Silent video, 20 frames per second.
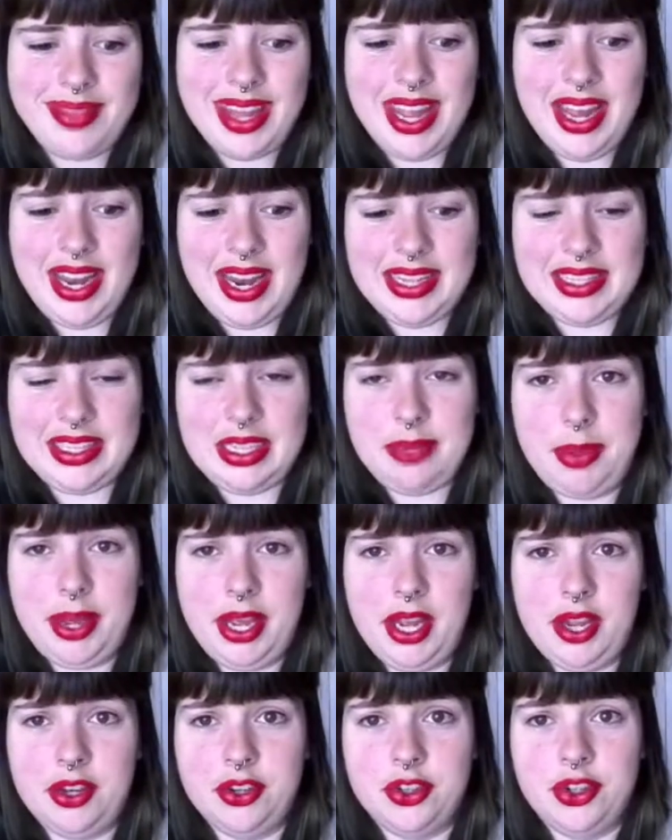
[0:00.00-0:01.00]
an Etsy
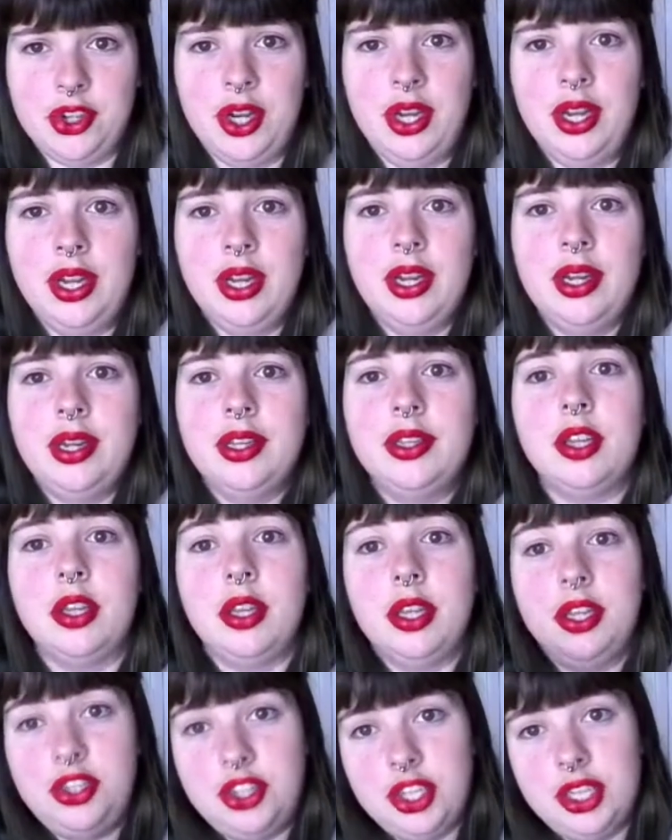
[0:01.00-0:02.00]
page to
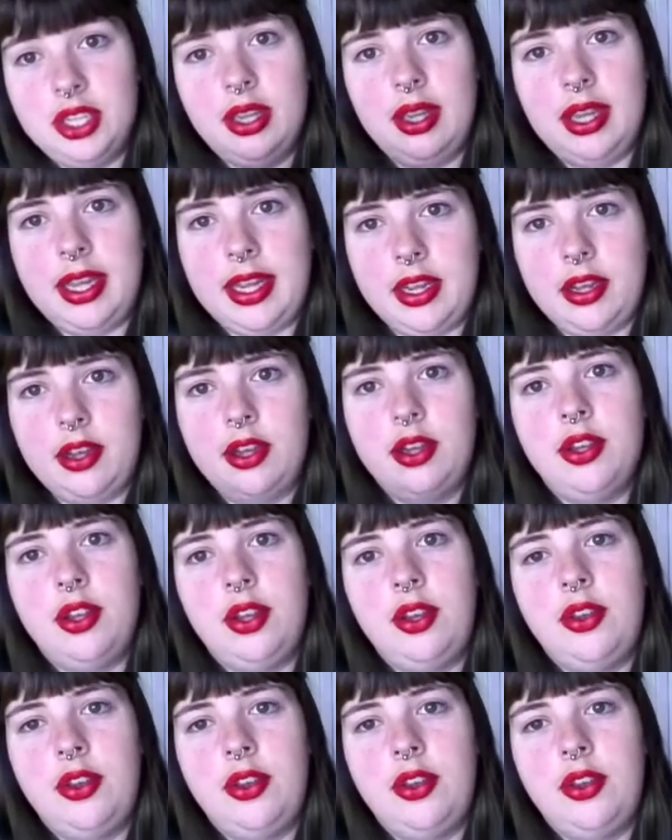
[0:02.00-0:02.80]
legit link